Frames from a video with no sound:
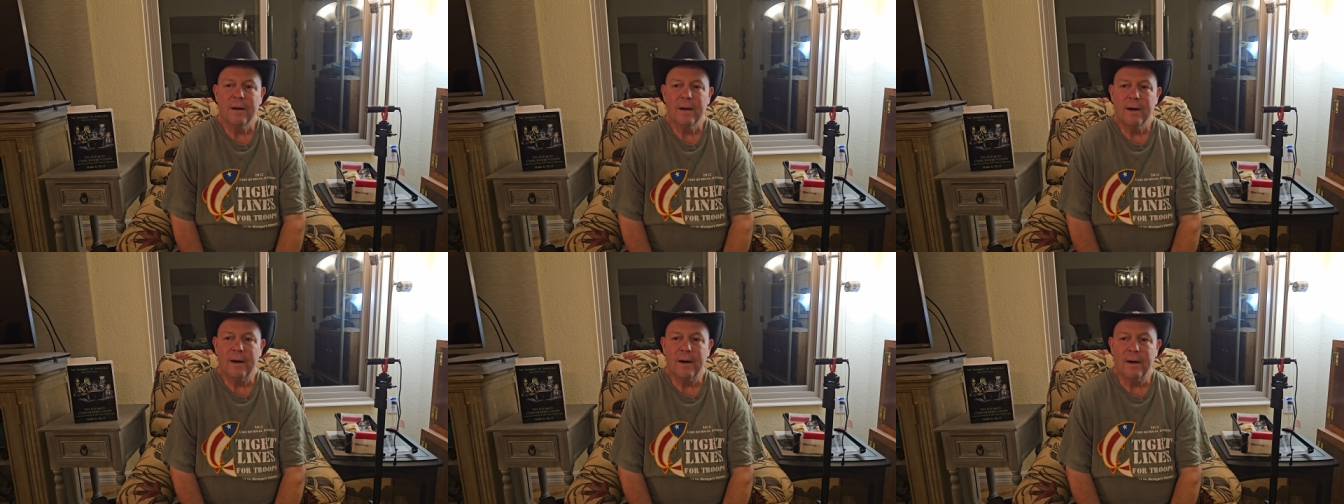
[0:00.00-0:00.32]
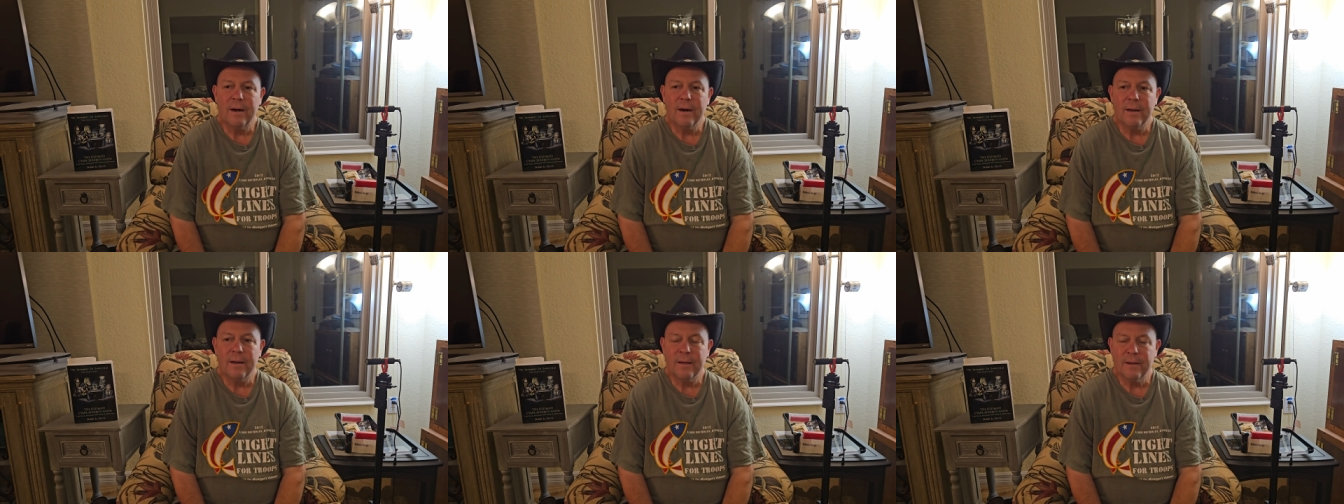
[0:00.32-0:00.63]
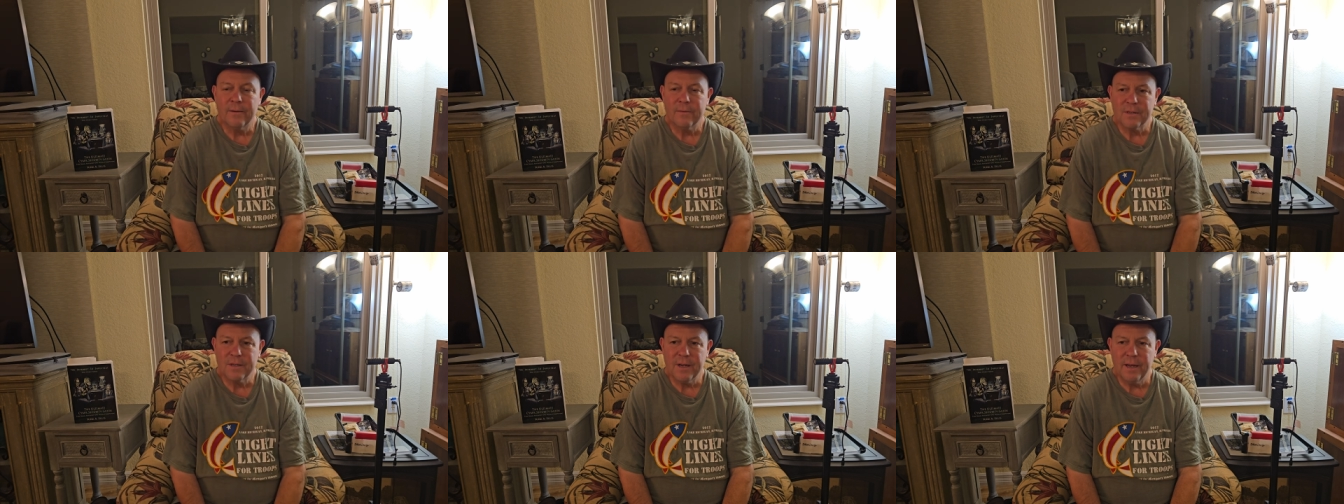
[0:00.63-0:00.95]
and
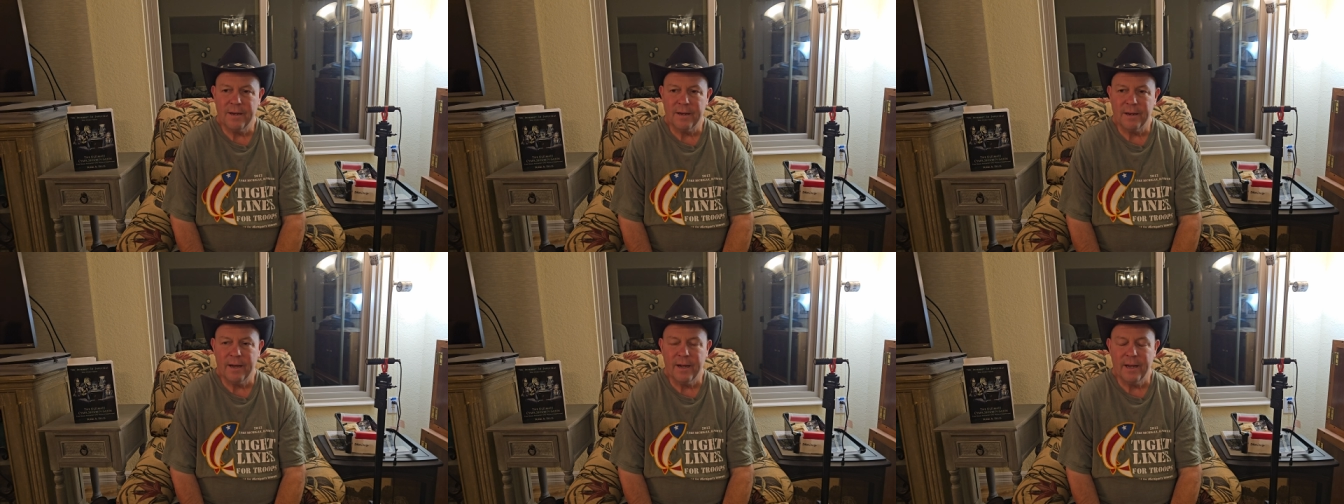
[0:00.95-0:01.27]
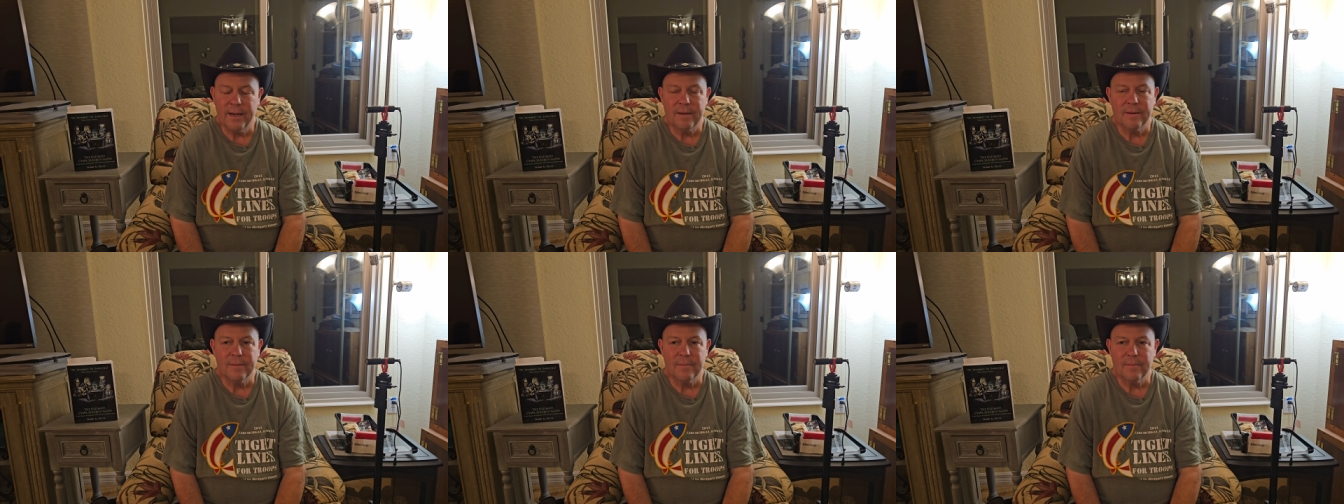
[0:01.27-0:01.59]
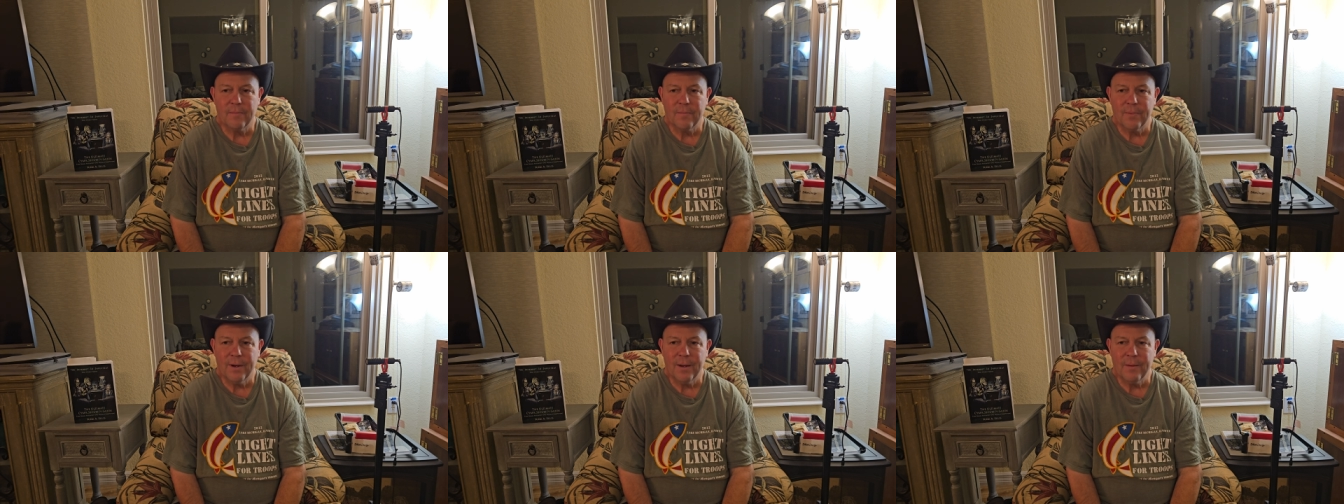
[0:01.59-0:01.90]
it was at night,
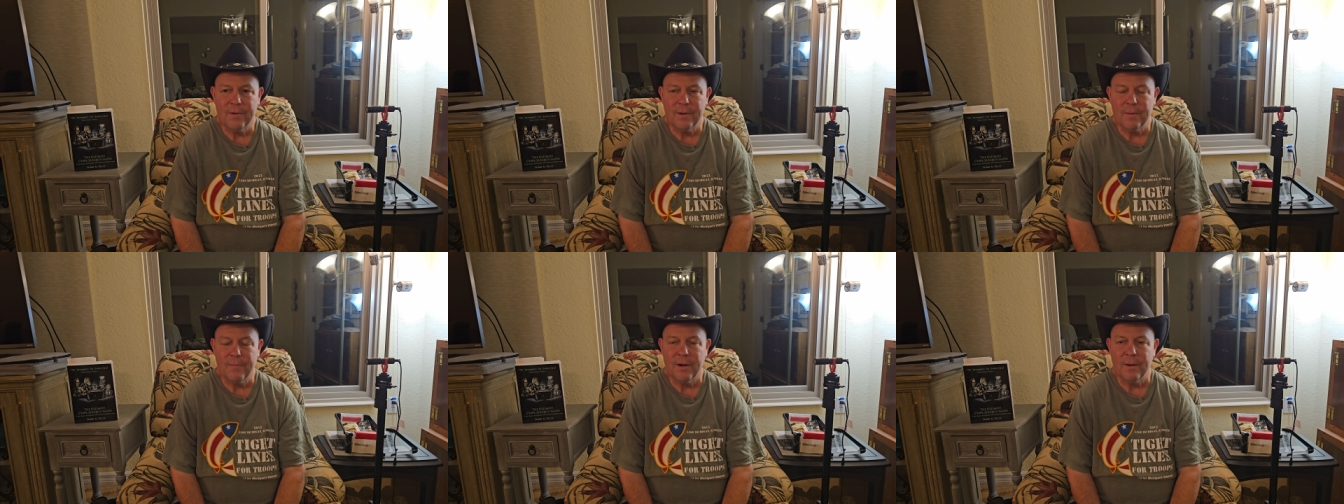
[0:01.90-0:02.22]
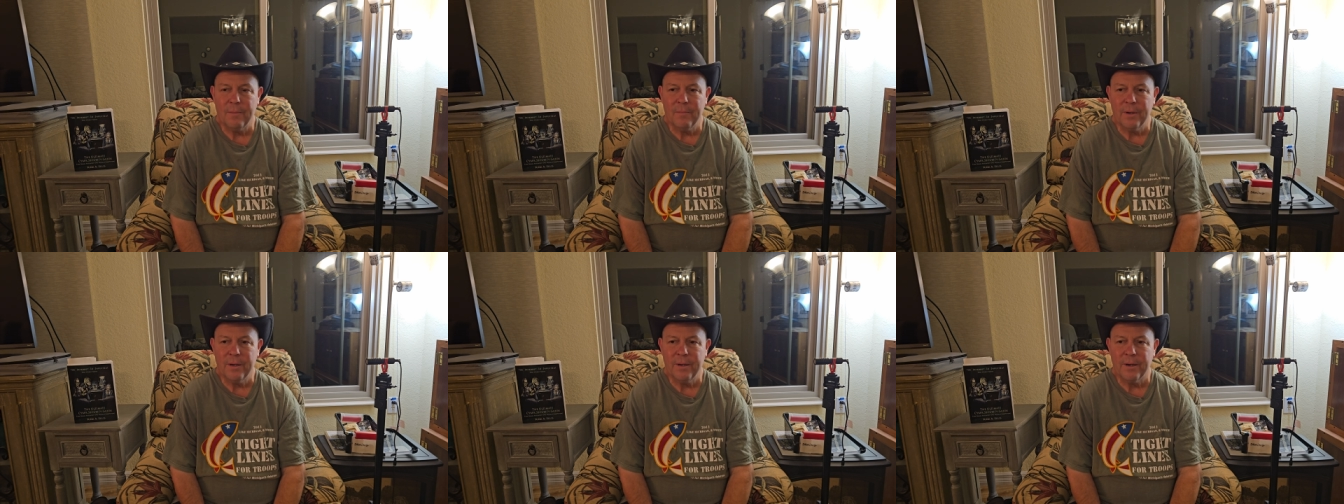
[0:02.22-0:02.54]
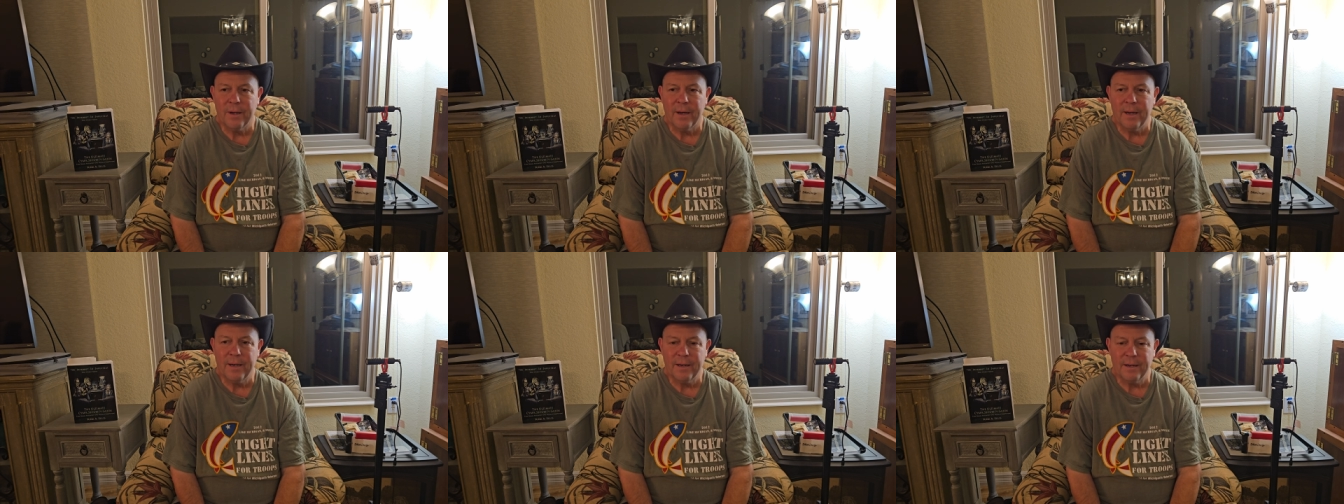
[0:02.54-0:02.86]
probably about
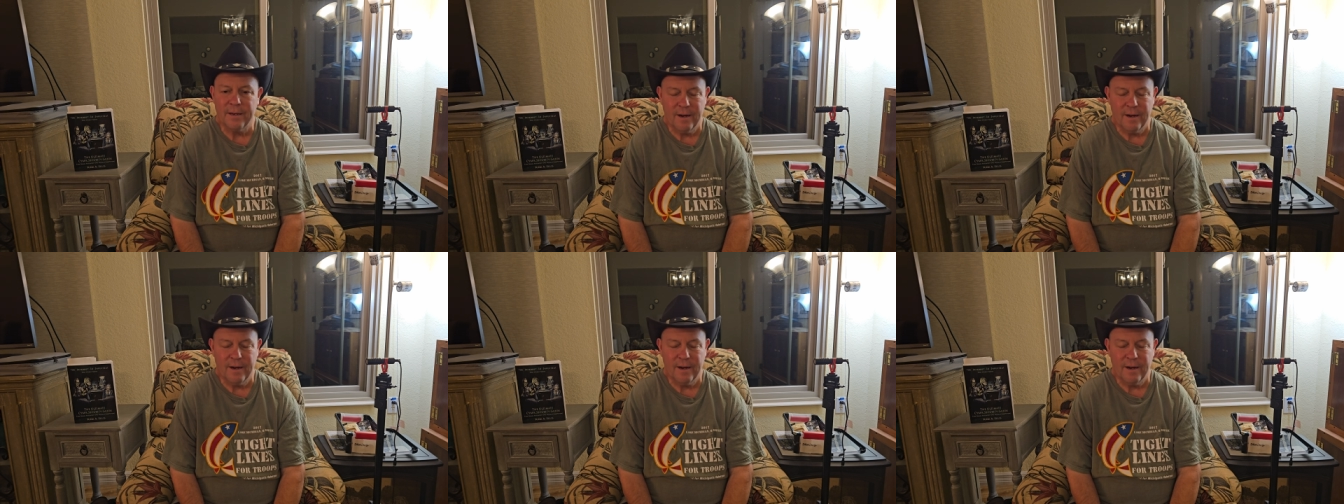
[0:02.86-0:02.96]
midnight,